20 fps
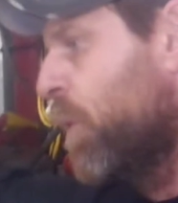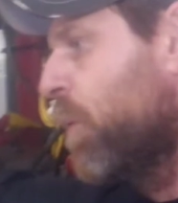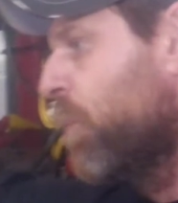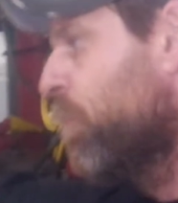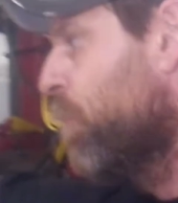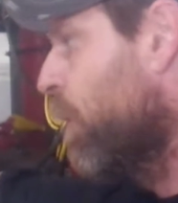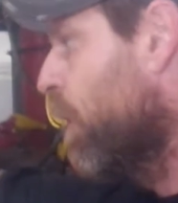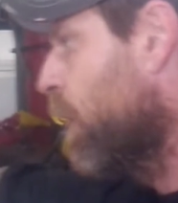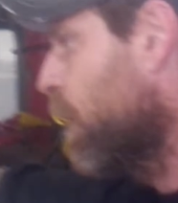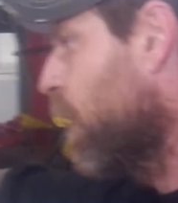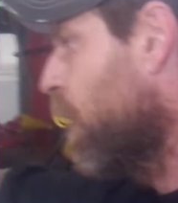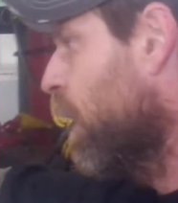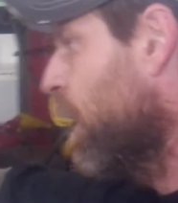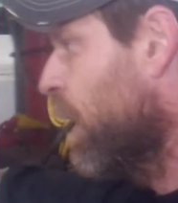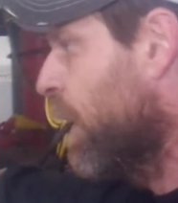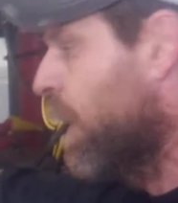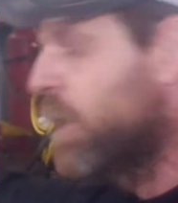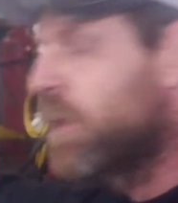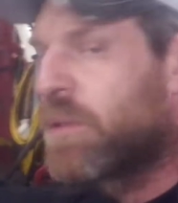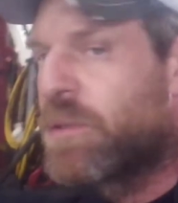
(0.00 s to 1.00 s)
but I
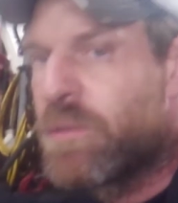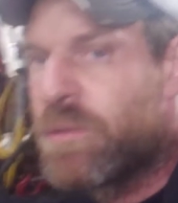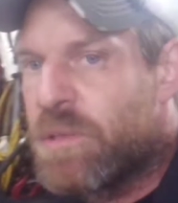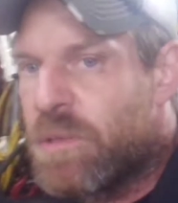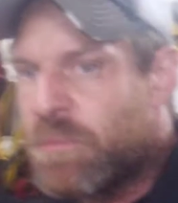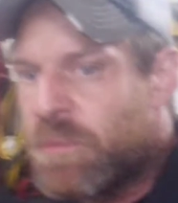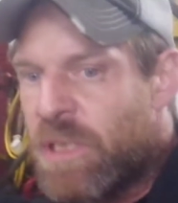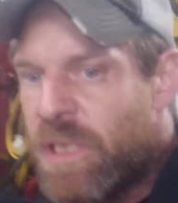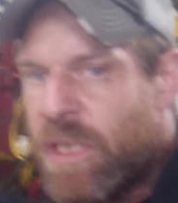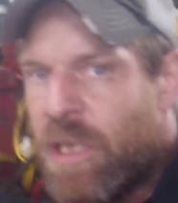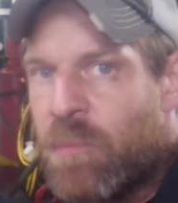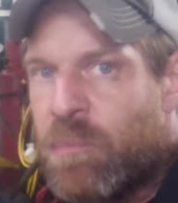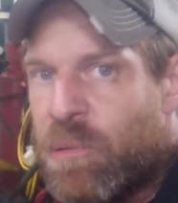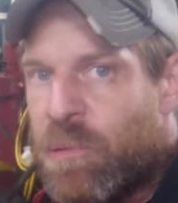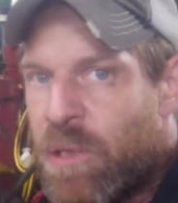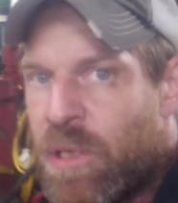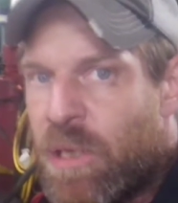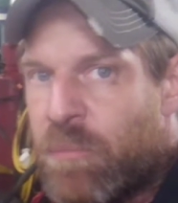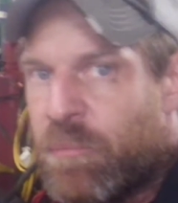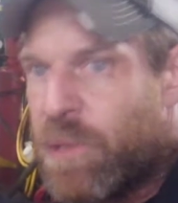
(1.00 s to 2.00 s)
had to do some cleanup
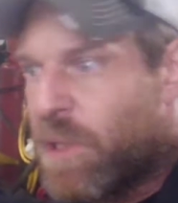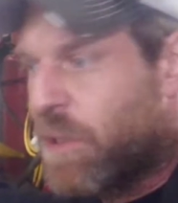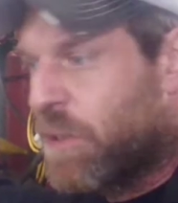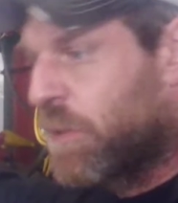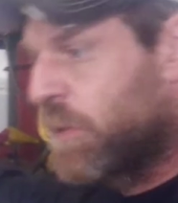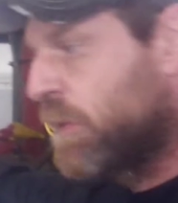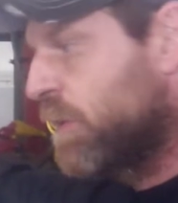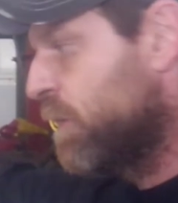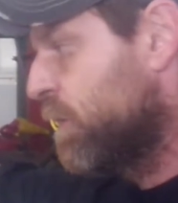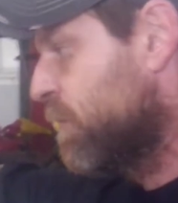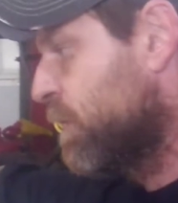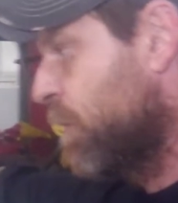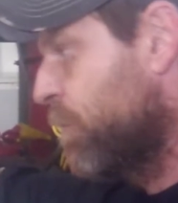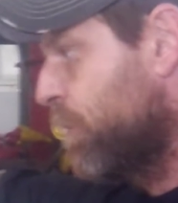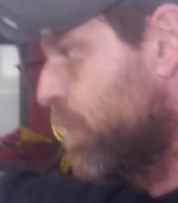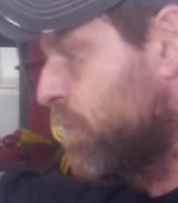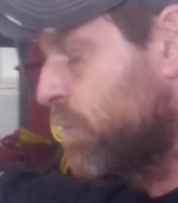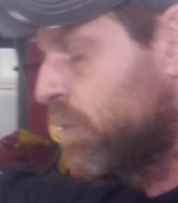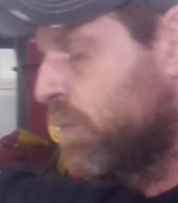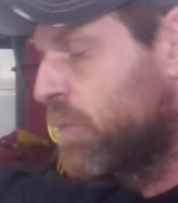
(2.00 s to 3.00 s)
on it because I've
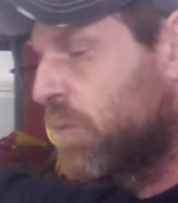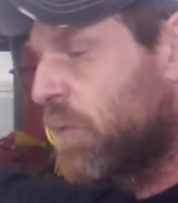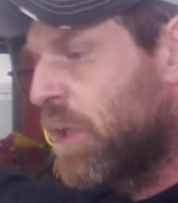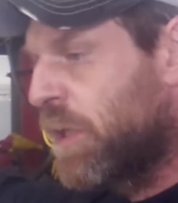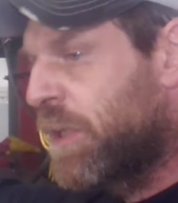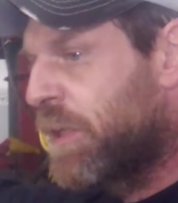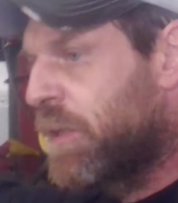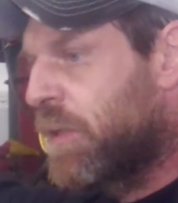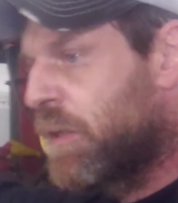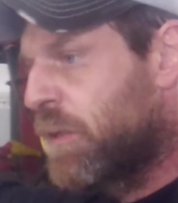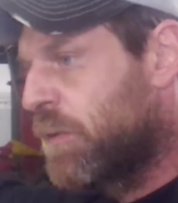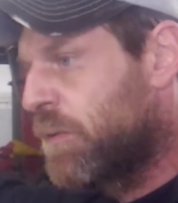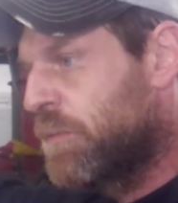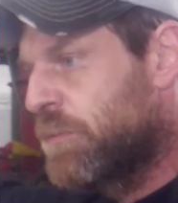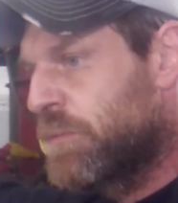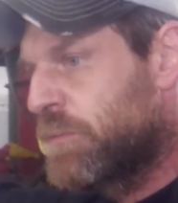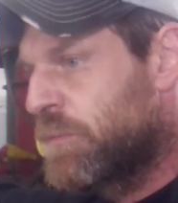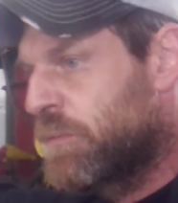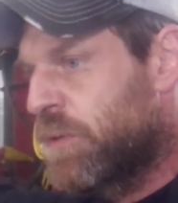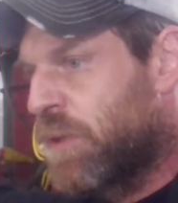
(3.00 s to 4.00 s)
been running the
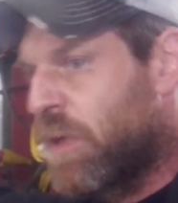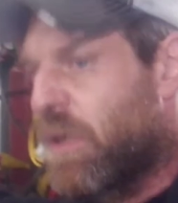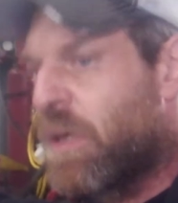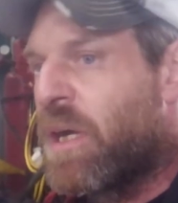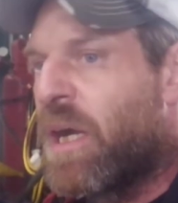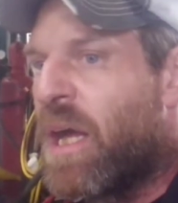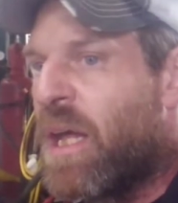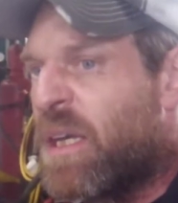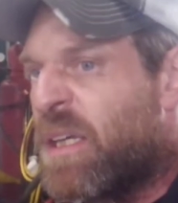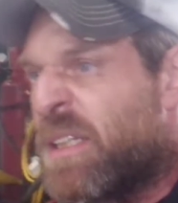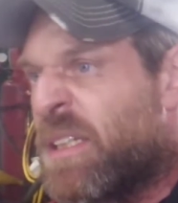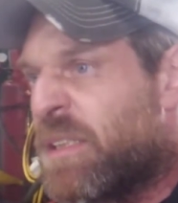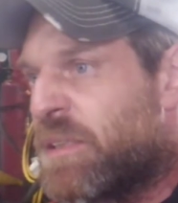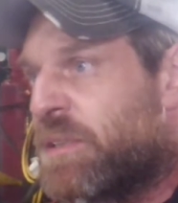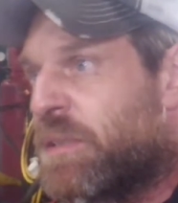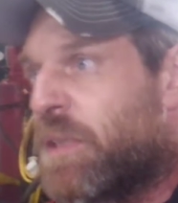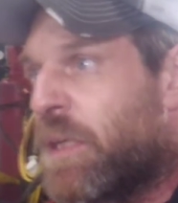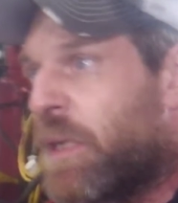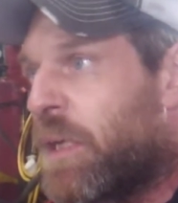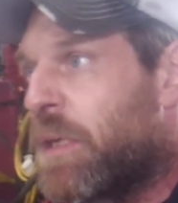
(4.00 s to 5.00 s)
tar out of this
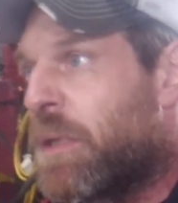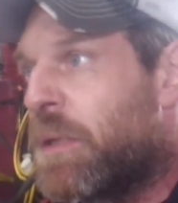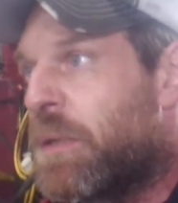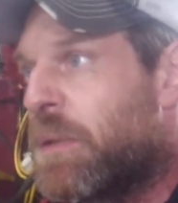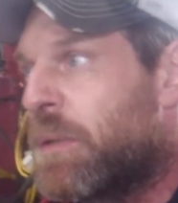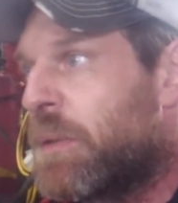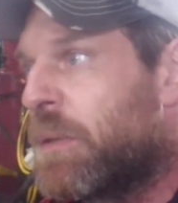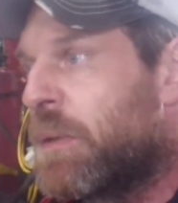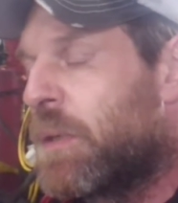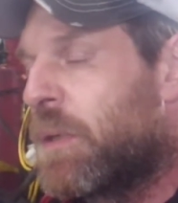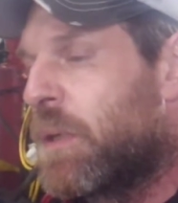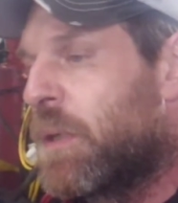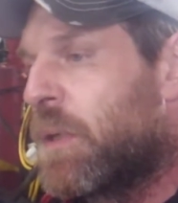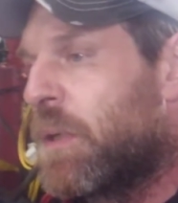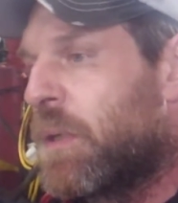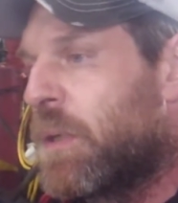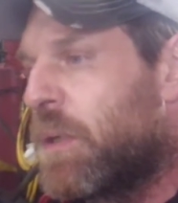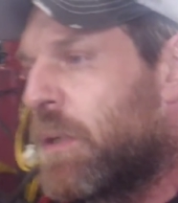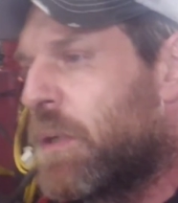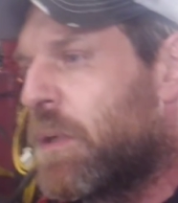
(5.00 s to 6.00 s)
thing.
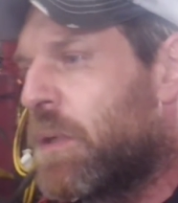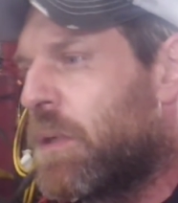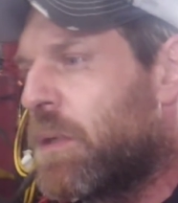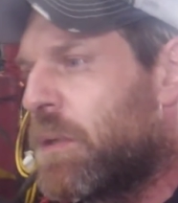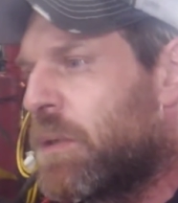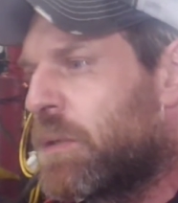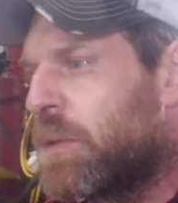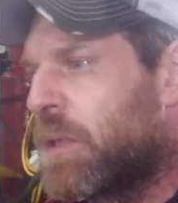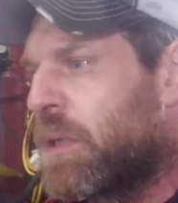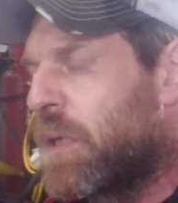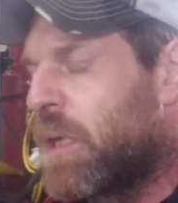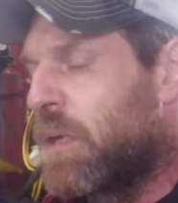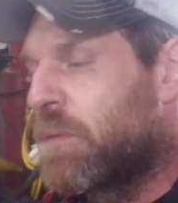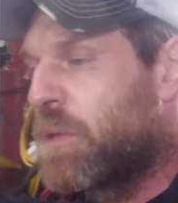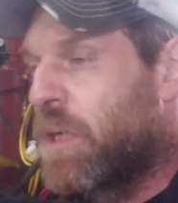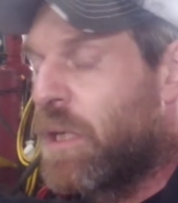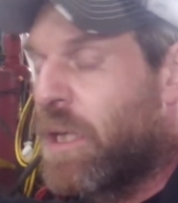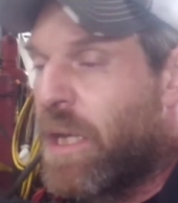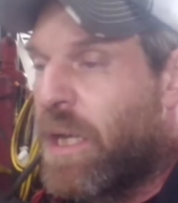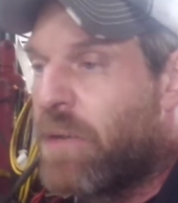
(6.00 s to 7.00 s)
Uh, well,
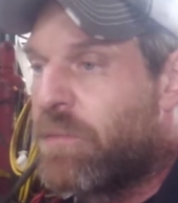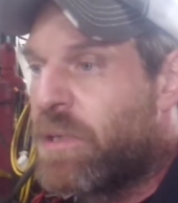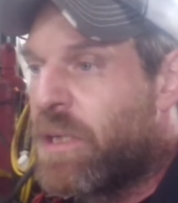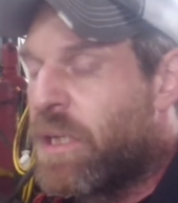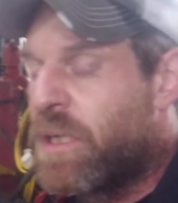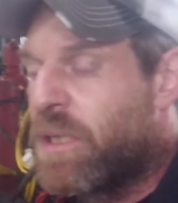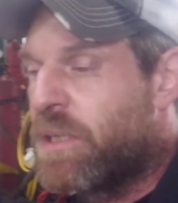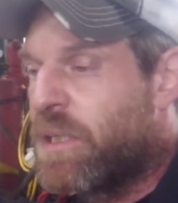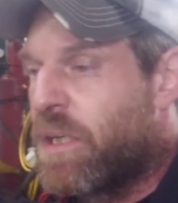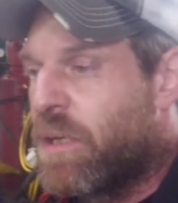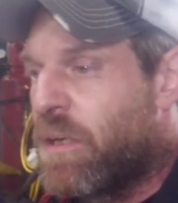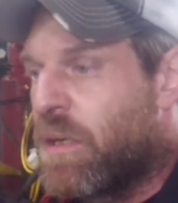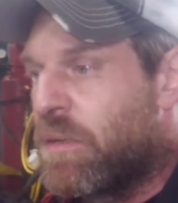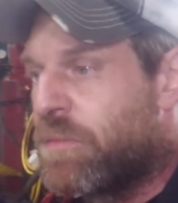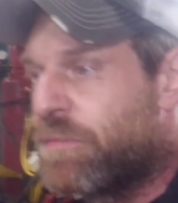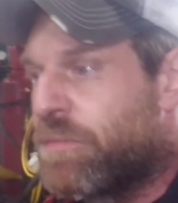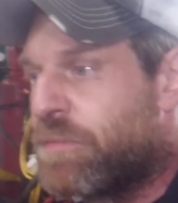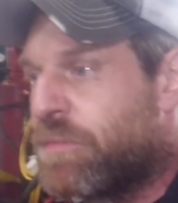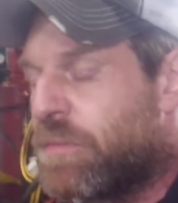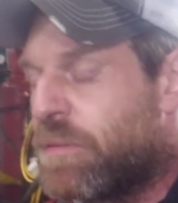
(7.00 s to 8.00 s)
I haven't had a day
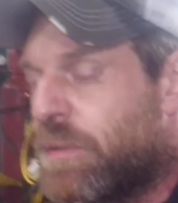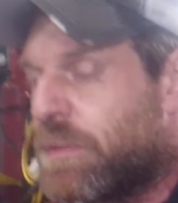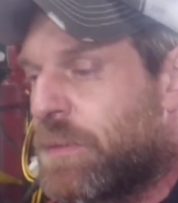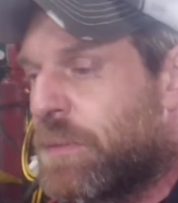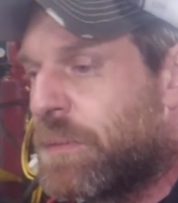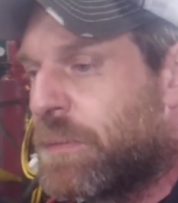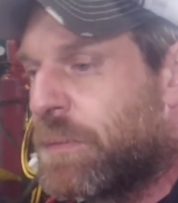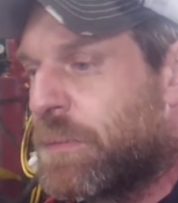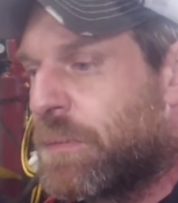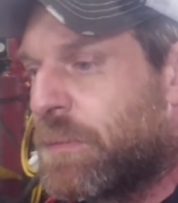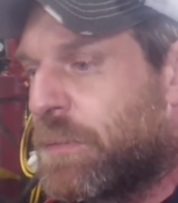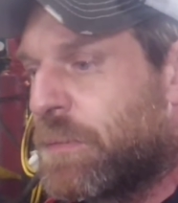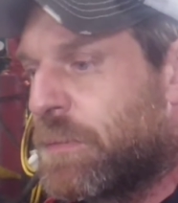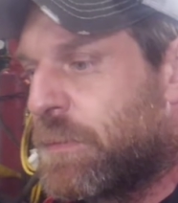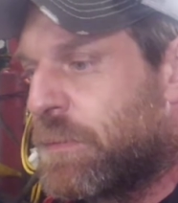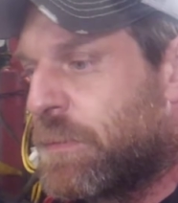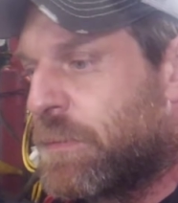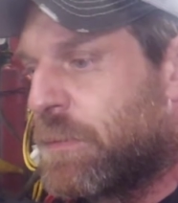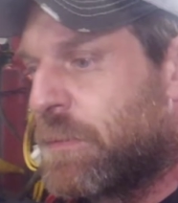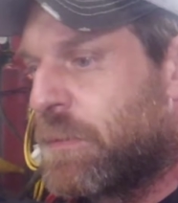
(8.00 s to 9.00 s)
off
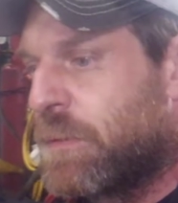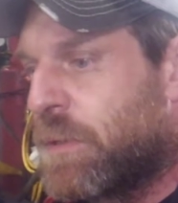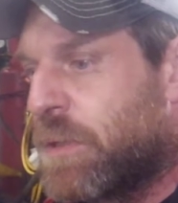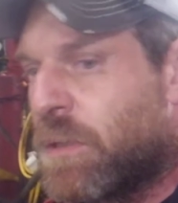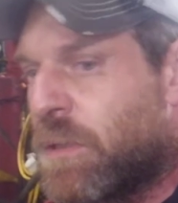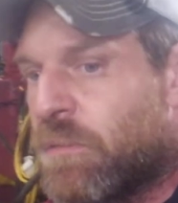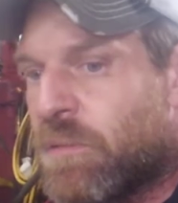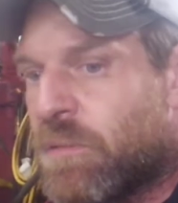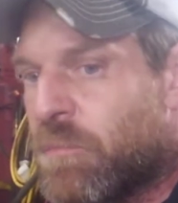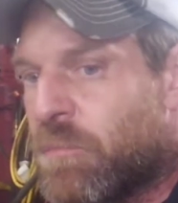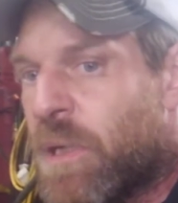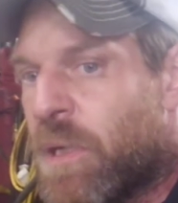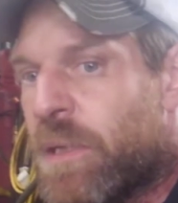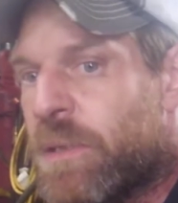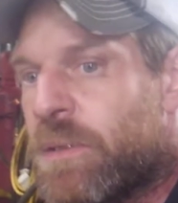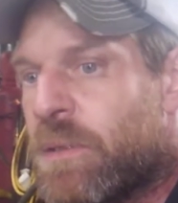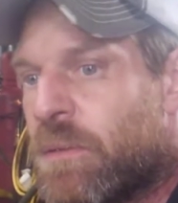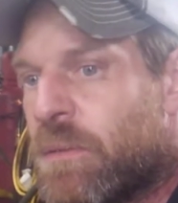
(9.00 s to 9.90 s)
in over a month.